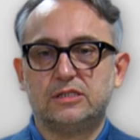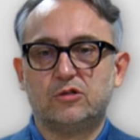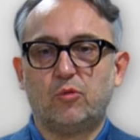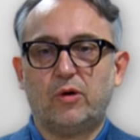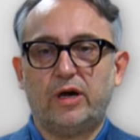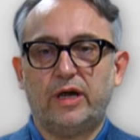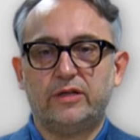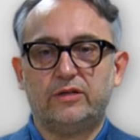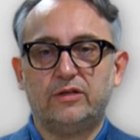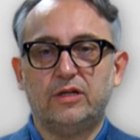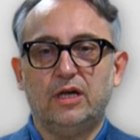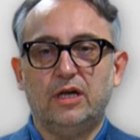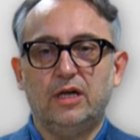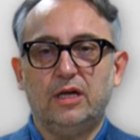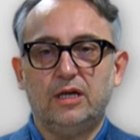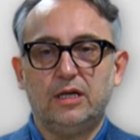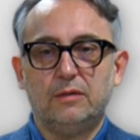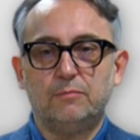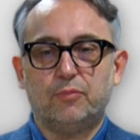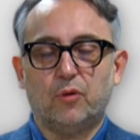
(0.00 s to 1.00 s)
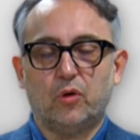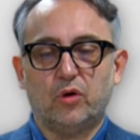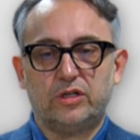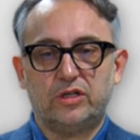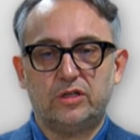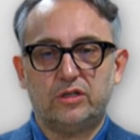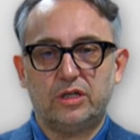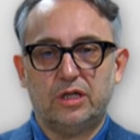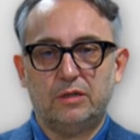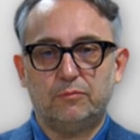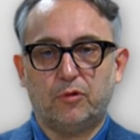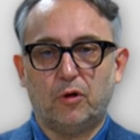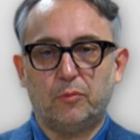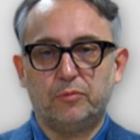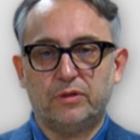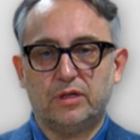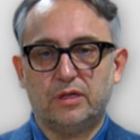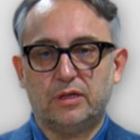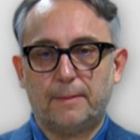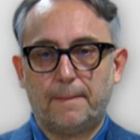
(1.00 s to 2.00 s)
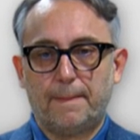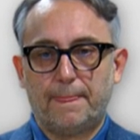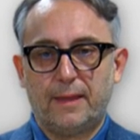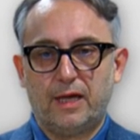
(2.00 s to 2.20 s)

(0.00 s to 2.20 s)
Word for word: quite important and popular